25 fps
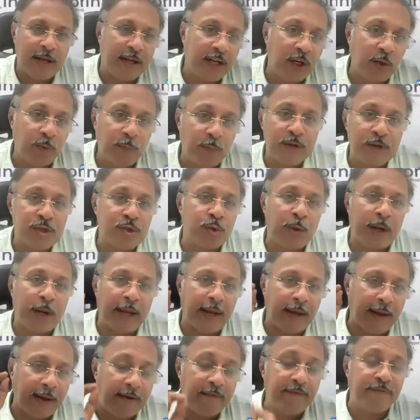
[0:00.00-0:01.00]
I request to
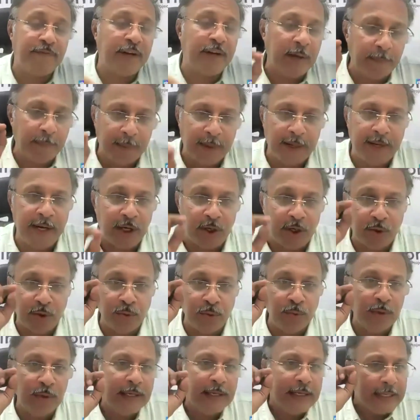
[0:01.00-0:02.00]
everybody
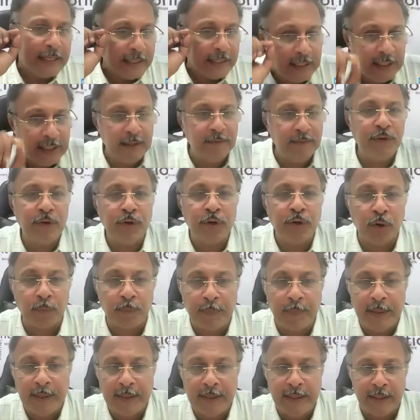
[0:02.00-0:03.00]
to give your
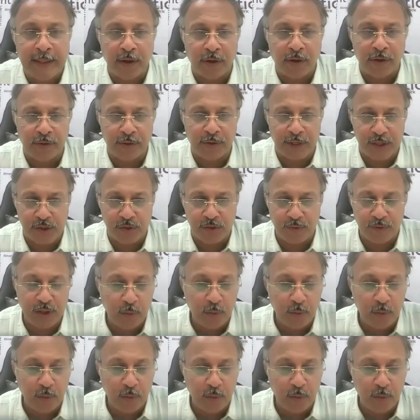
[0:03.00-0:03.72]
opinion on this.